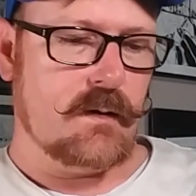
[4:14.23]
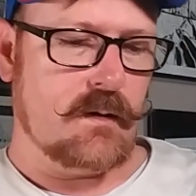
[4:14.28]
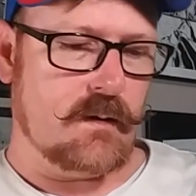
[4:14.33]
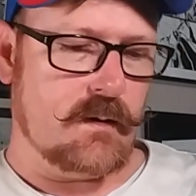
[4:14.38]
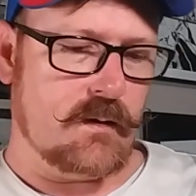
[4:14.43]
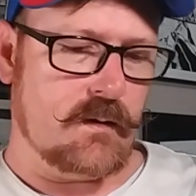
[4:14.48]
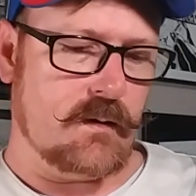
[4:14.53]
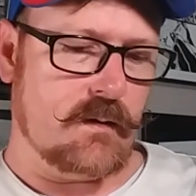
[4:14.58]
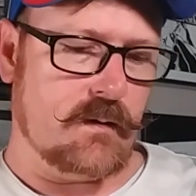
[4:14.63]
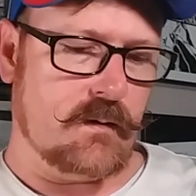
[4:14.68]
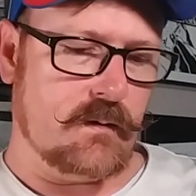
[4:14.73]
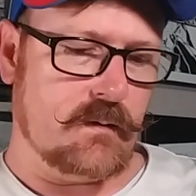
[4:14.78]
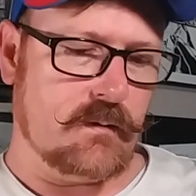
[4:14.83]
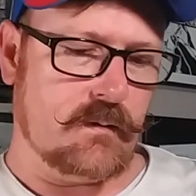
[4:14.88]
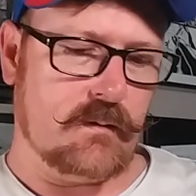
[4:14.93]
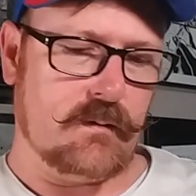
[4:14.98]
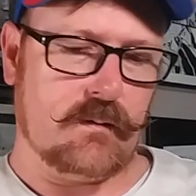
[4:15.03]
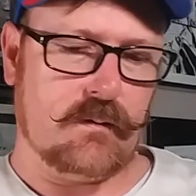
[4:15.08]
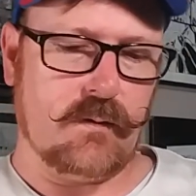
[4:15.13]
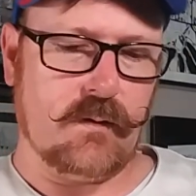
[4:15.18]
uh,
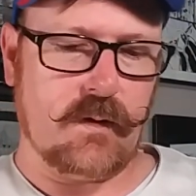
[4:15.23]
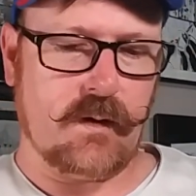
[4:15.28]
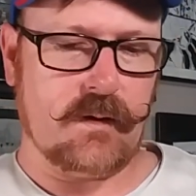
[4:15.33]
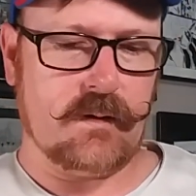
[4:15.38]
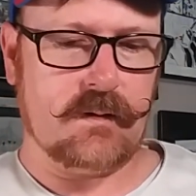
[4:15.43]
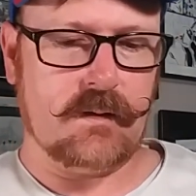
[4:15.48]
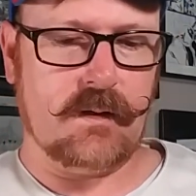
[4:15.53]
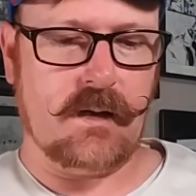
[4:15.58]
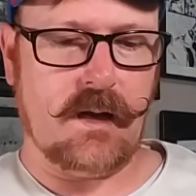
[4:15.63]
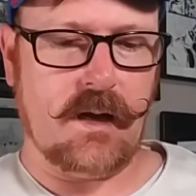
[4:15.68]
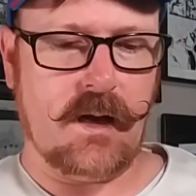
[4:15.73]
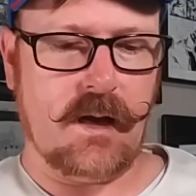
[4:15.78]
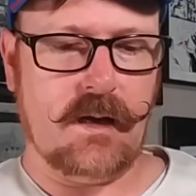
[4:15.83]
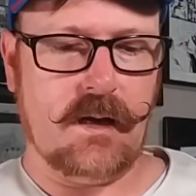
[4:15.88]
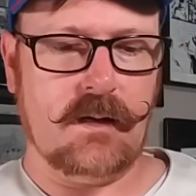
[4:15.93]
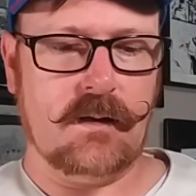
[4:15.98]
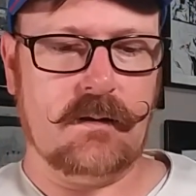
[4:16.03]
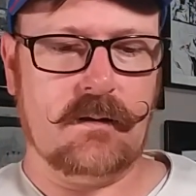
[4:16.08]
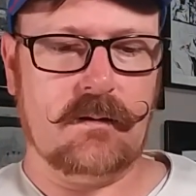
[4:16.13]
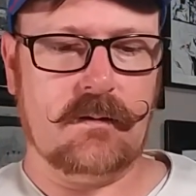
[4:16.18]

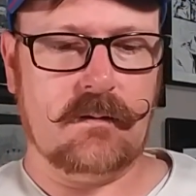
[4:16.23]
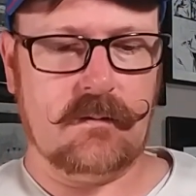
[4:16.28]
2008